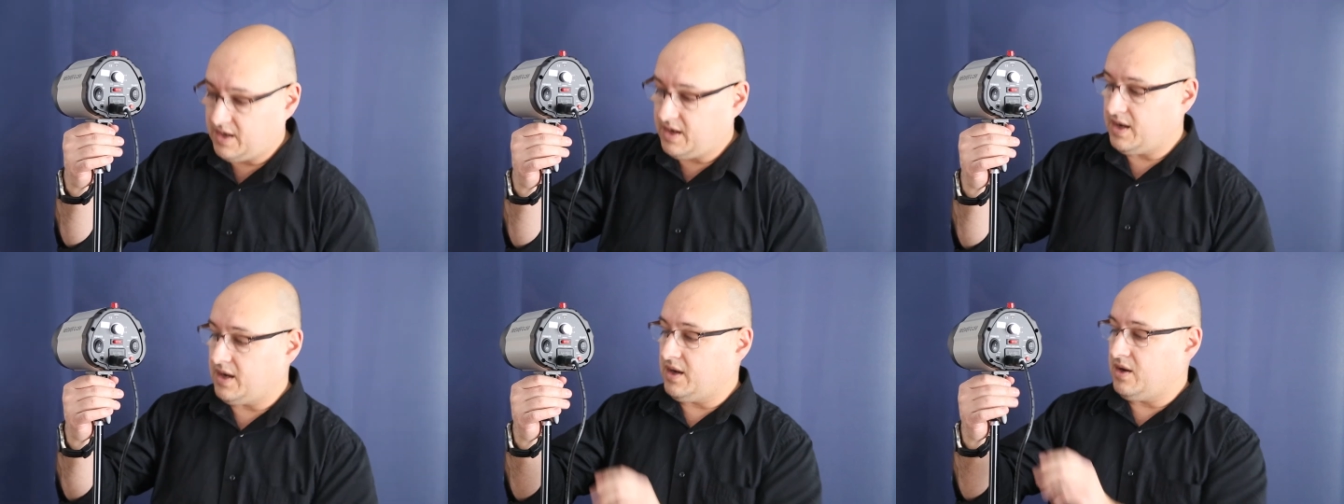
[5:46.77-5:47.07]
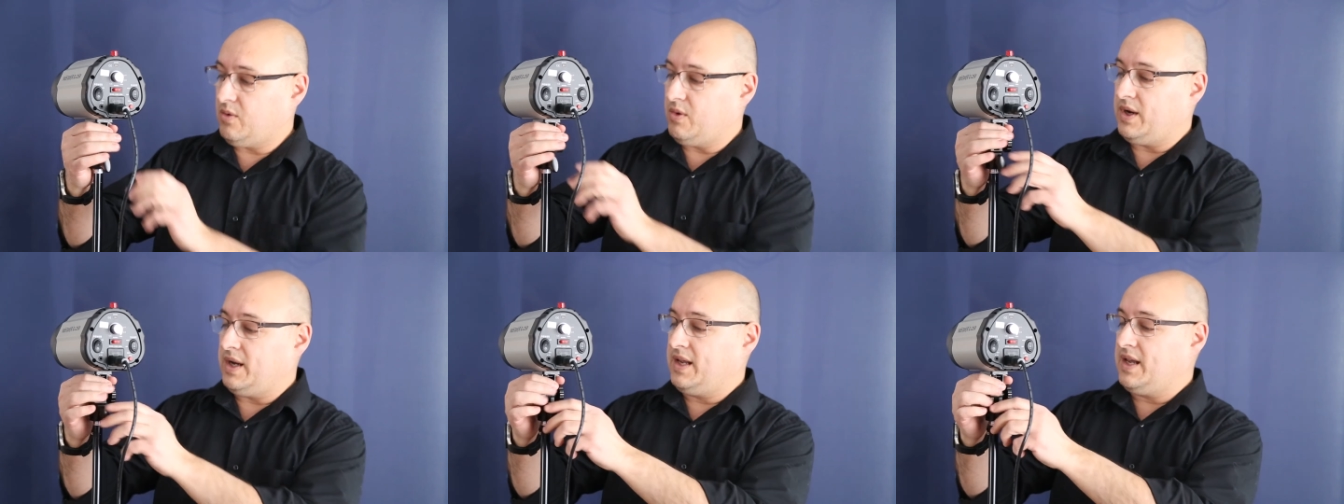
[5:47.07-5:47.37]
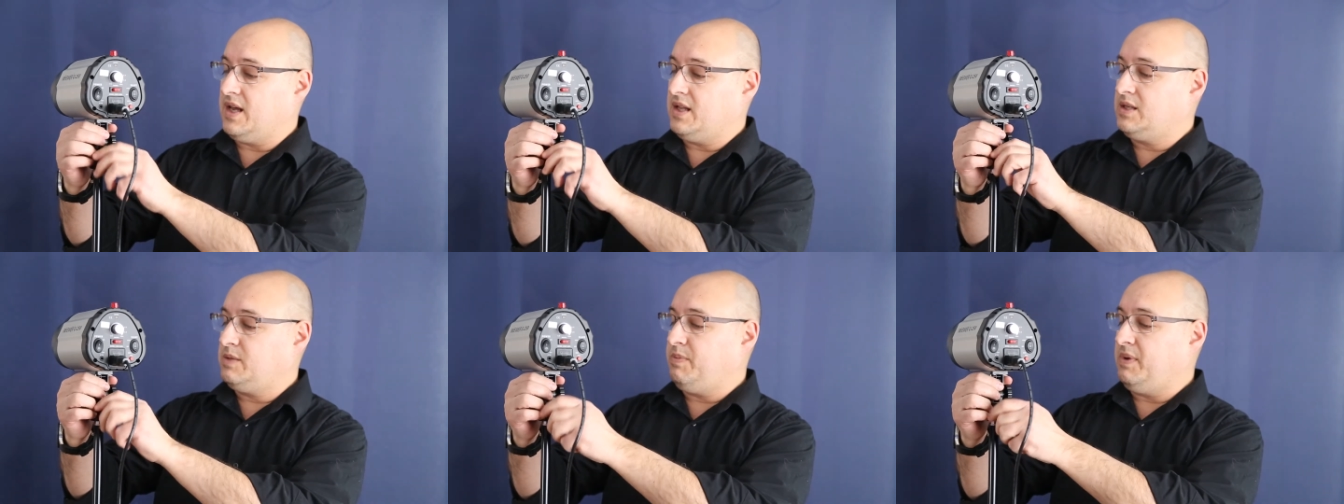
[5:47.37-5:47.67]
What I
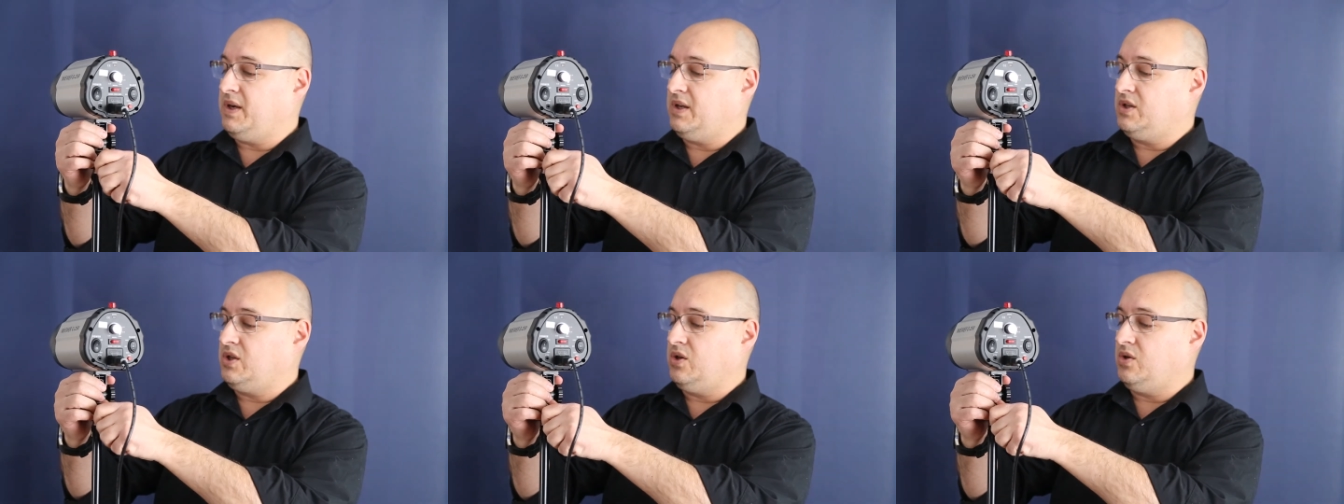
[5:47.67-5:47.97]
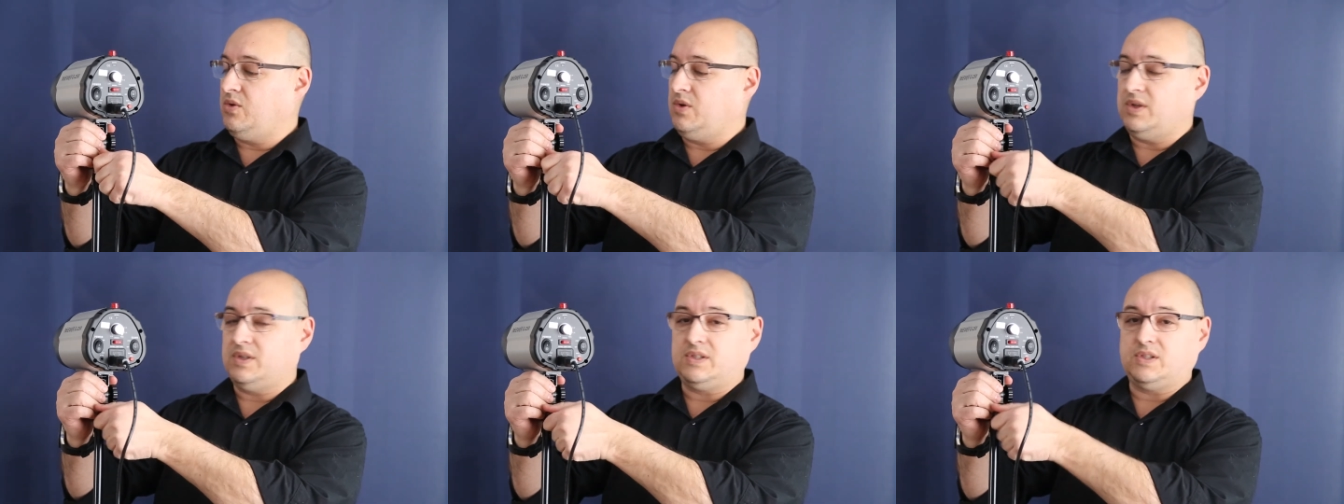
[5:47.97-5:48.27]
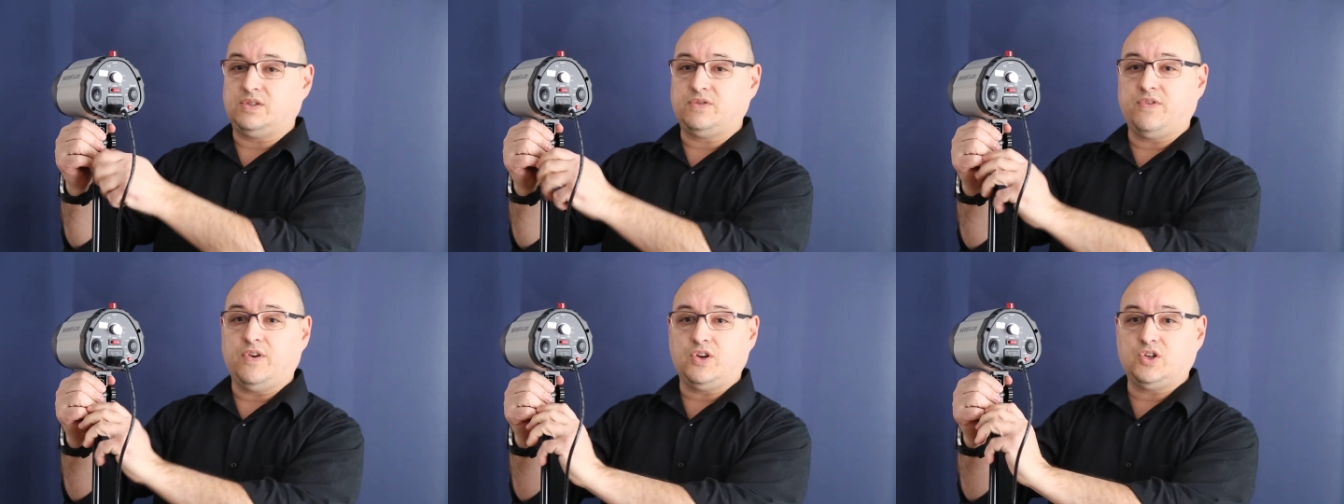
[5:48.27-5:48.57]
can speak to is
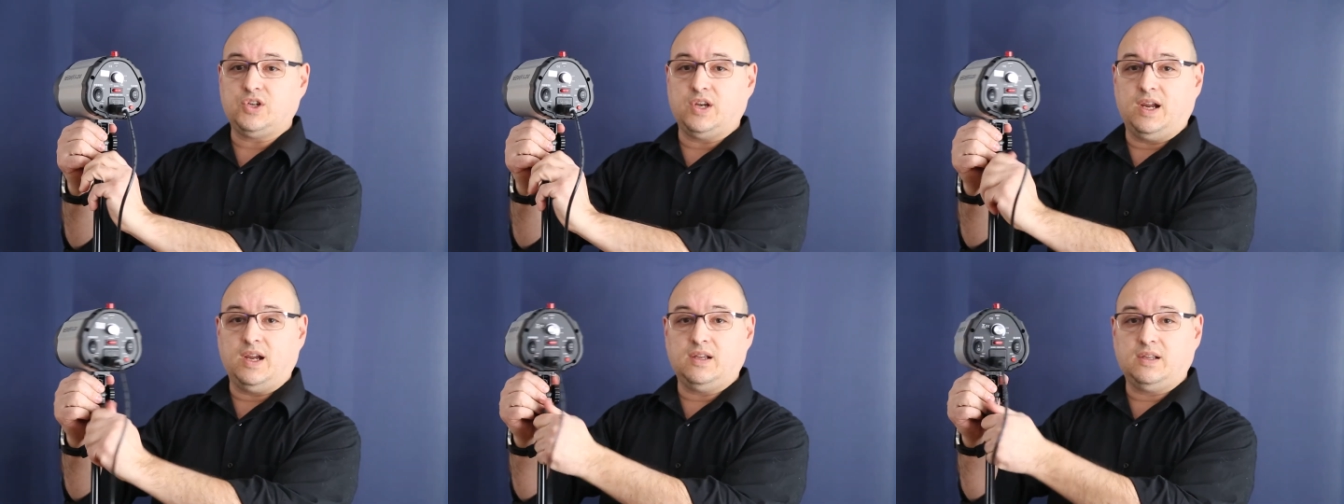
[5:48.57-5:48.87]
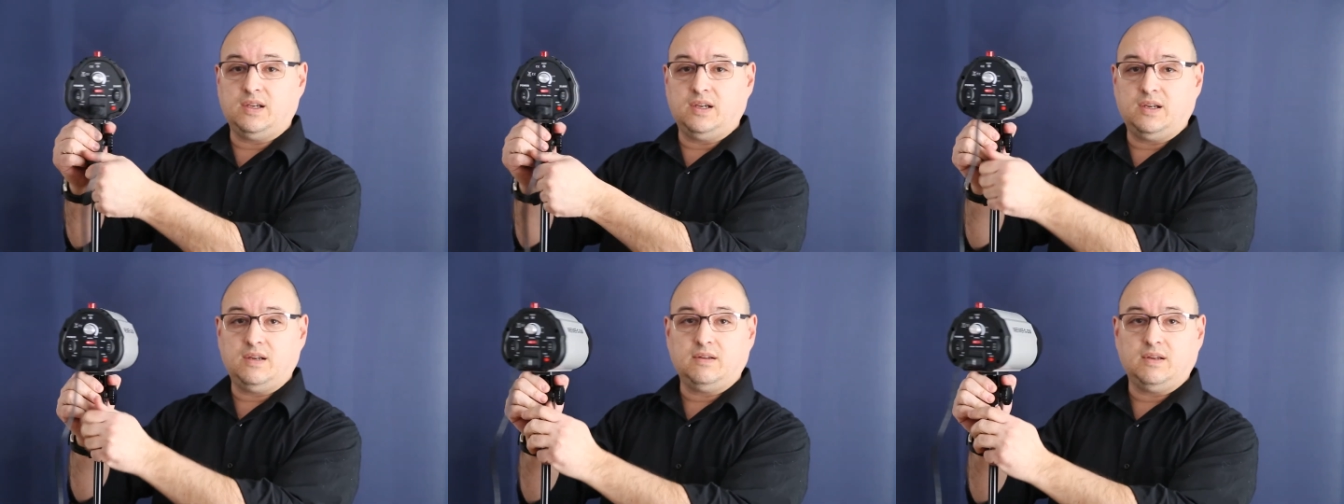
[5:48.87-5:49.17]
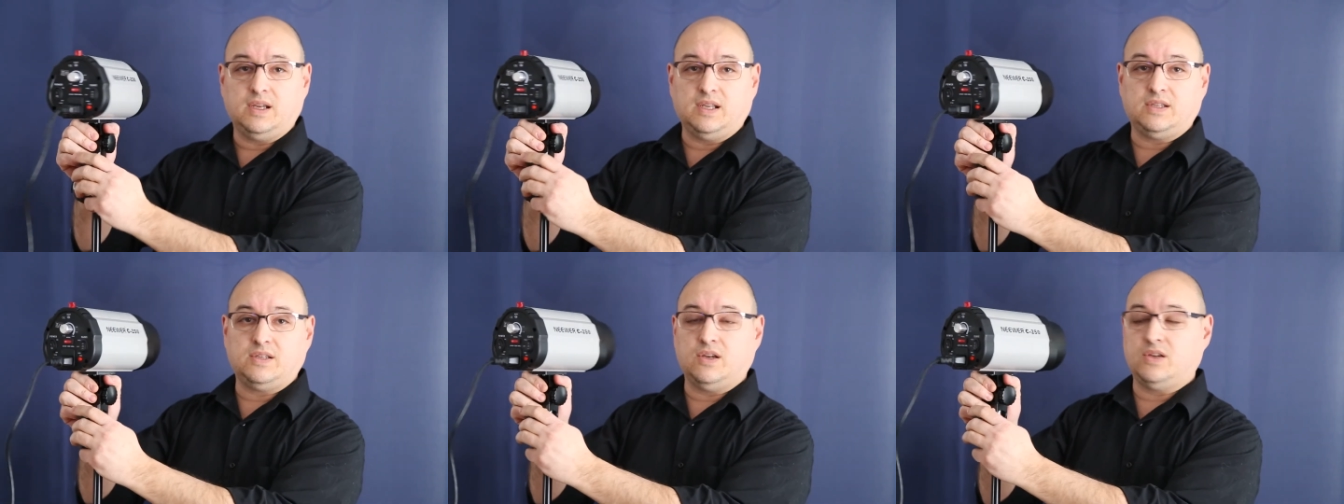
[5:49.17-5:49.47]
its functionality.
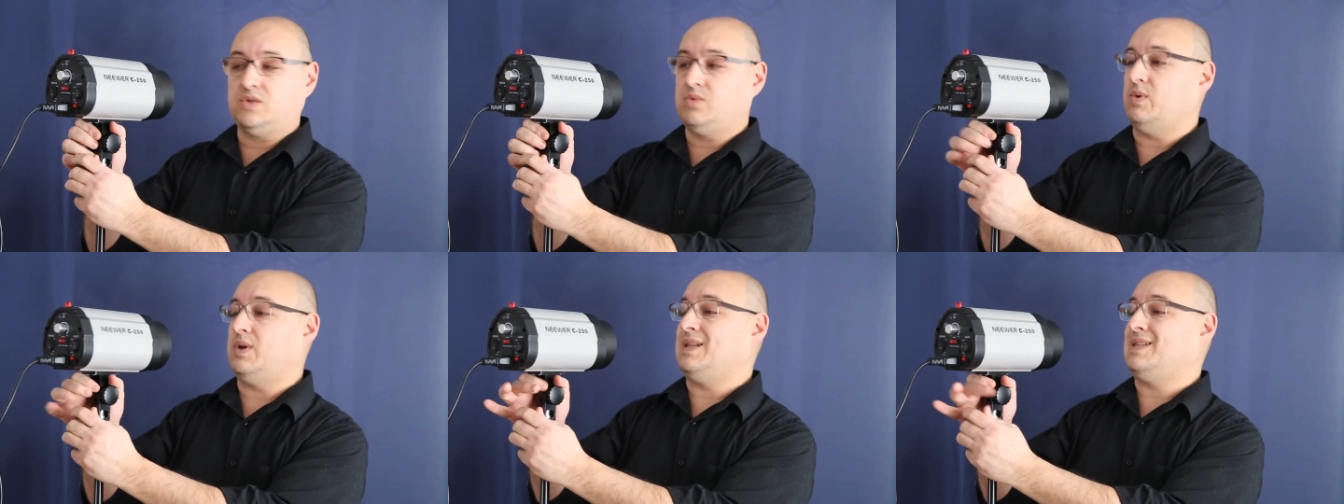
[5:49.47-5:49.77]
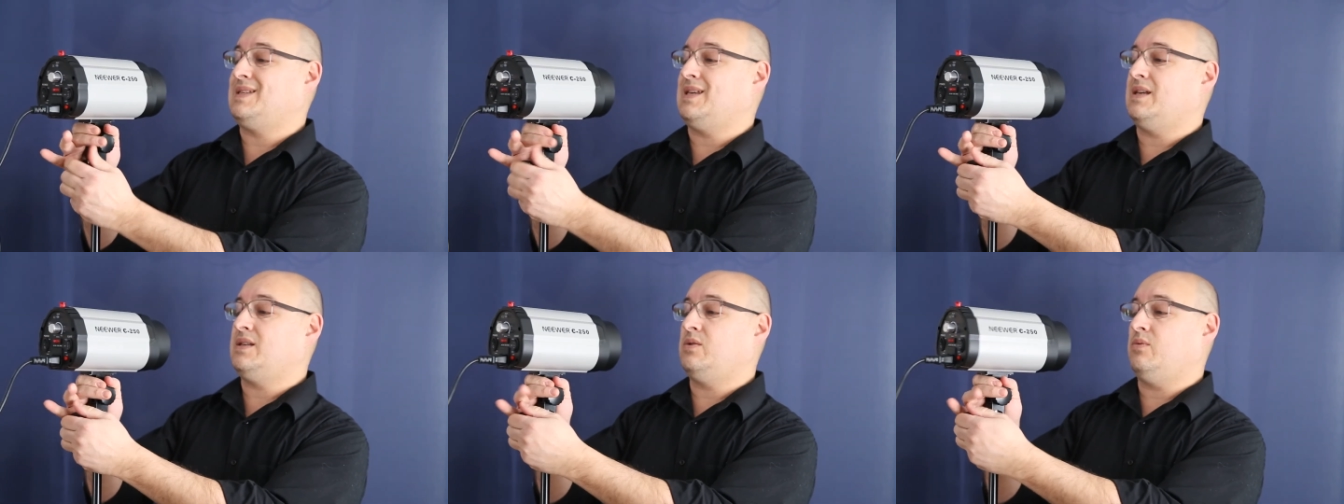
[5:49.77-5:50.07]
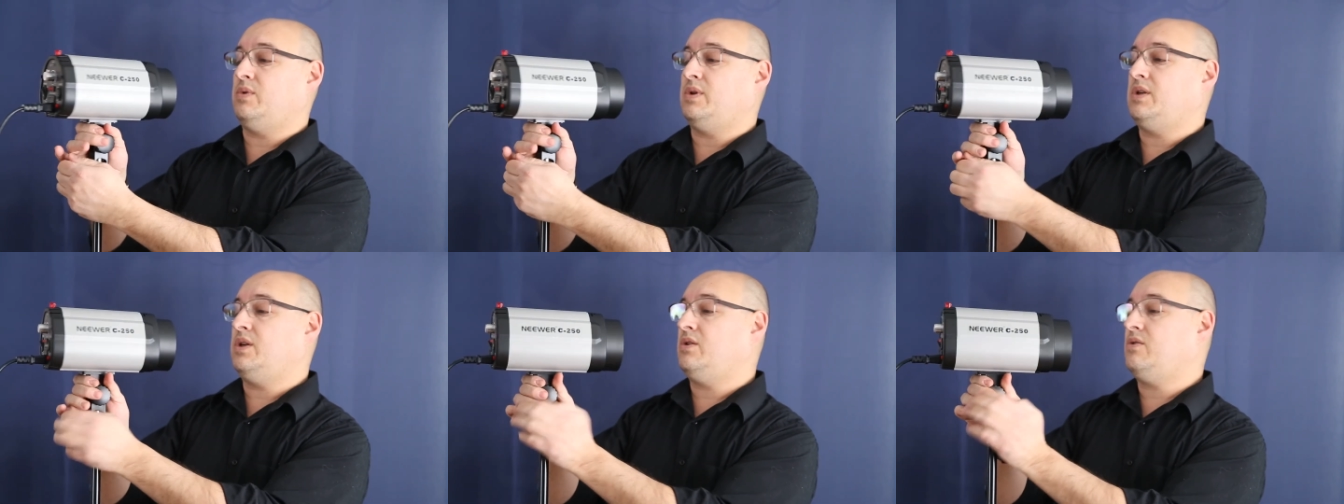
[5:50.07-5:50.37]
It does what it says it
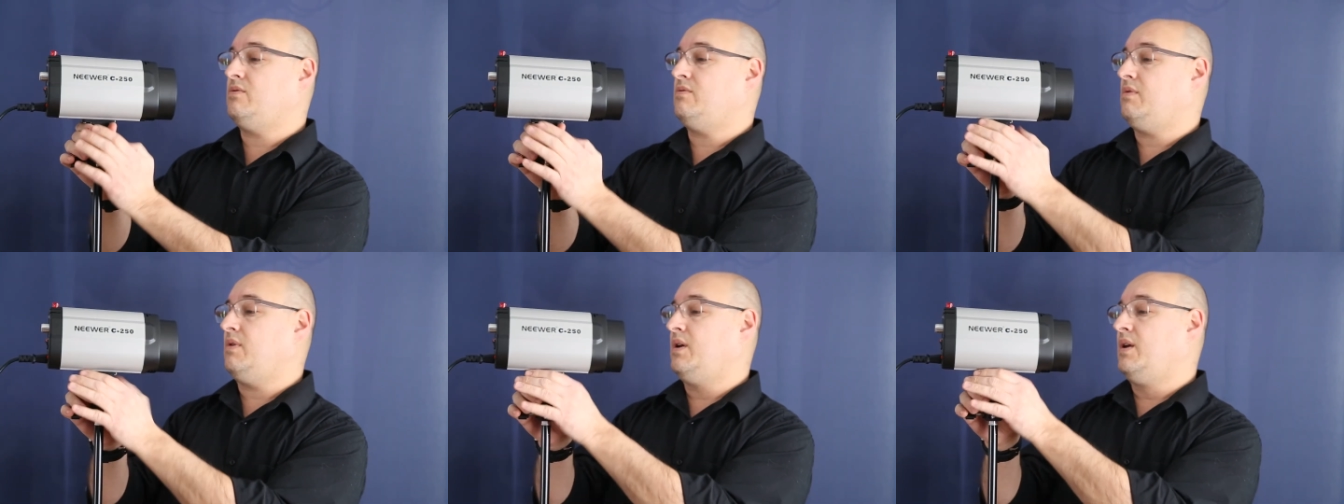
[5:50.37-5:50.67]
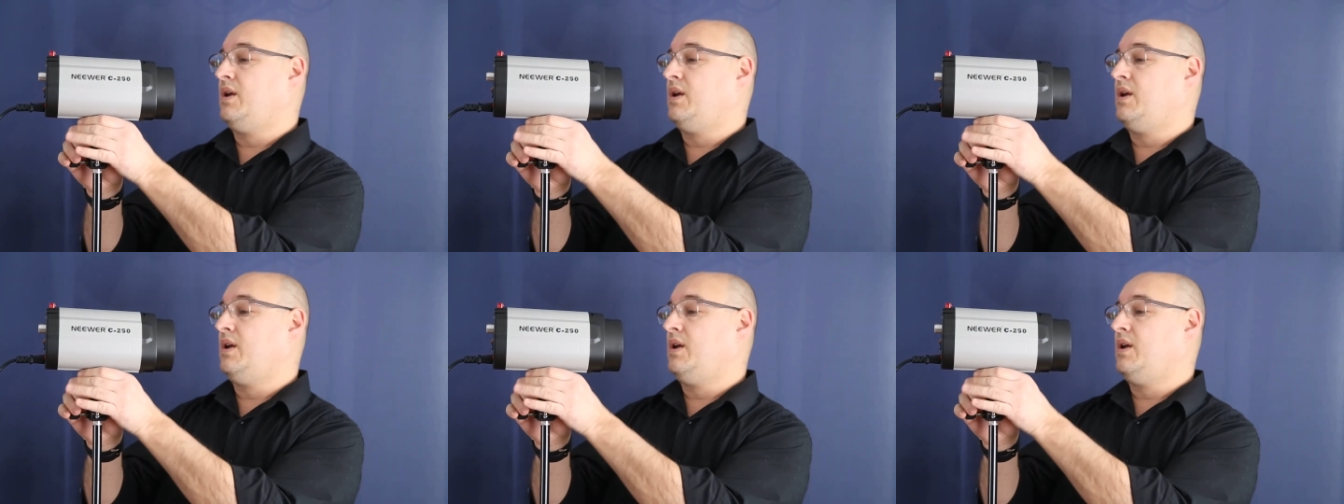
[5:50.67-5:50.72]
would do.